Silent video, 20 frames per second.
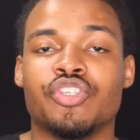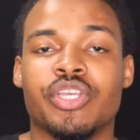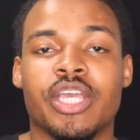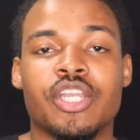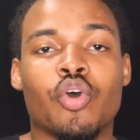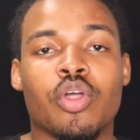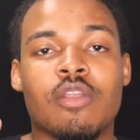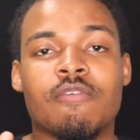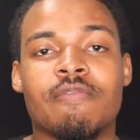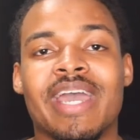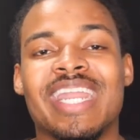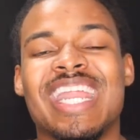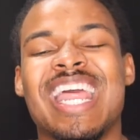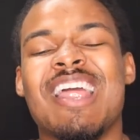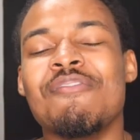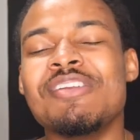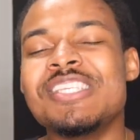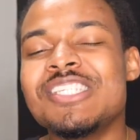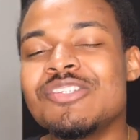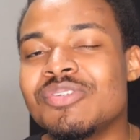to get notified
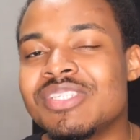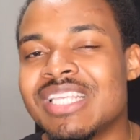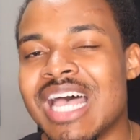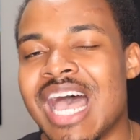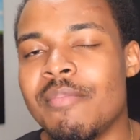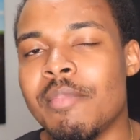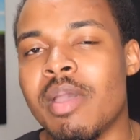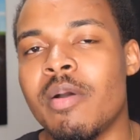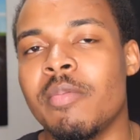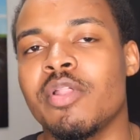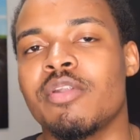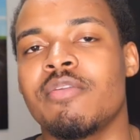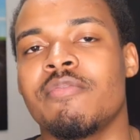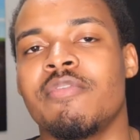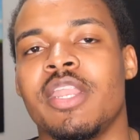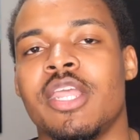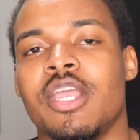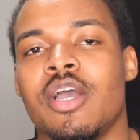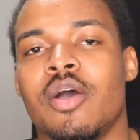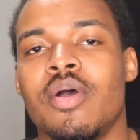every single time I upload a
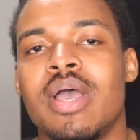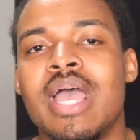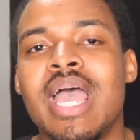video.